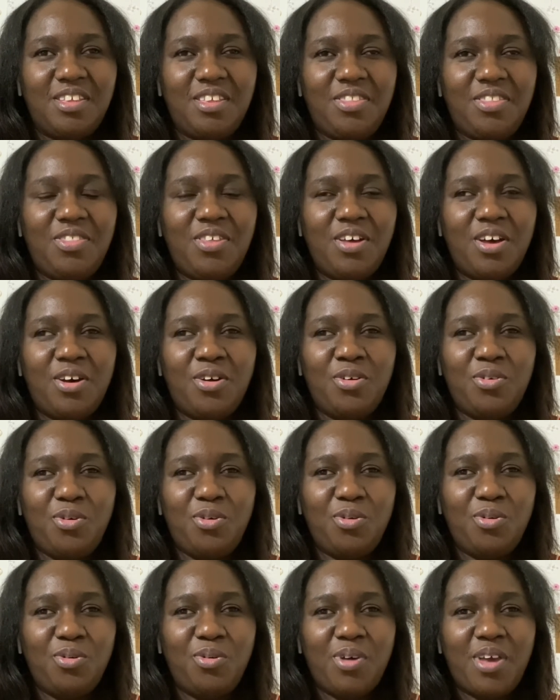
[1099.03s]
the
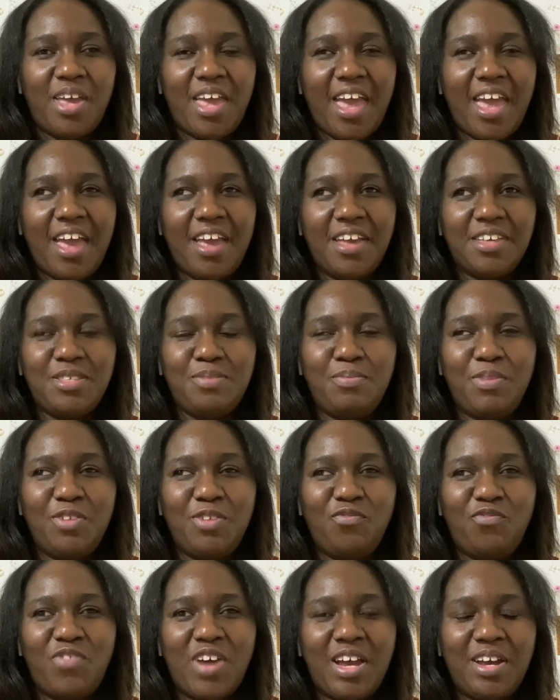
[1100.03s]
uncle has been
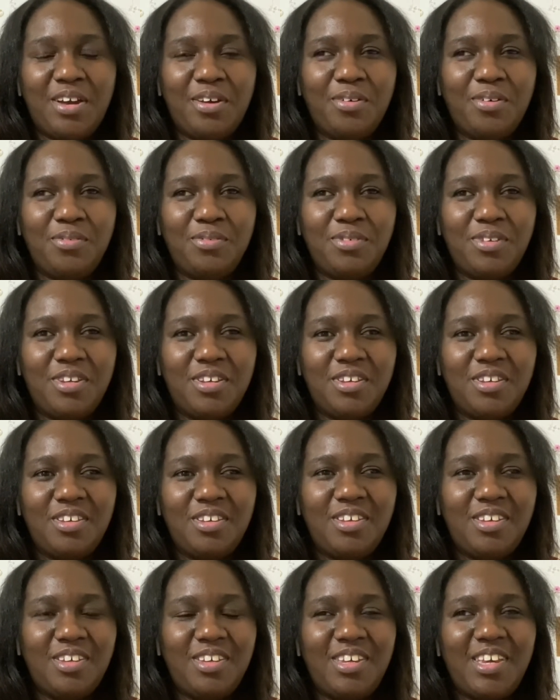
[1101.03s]
found
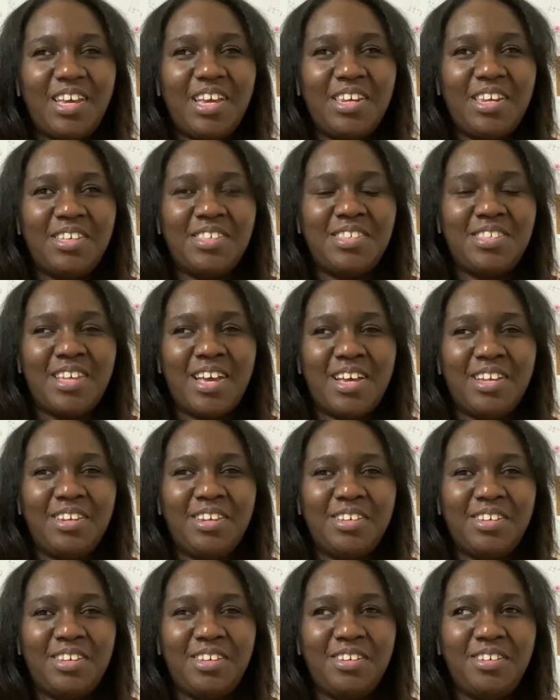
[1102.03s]
and it's not
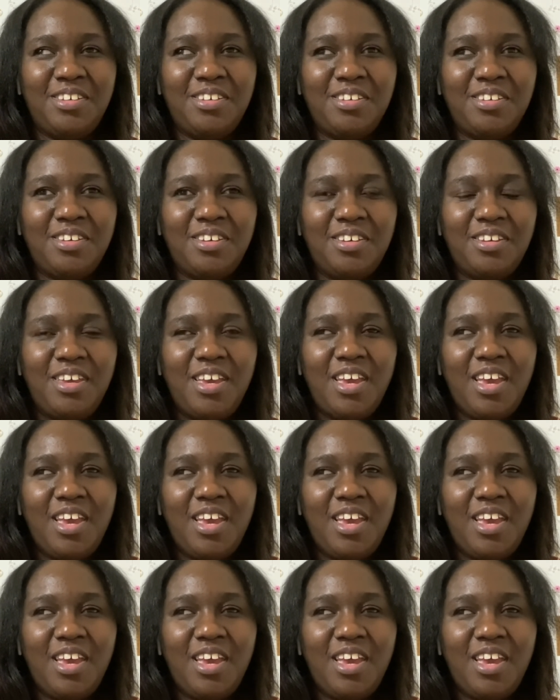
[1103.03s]
looking good.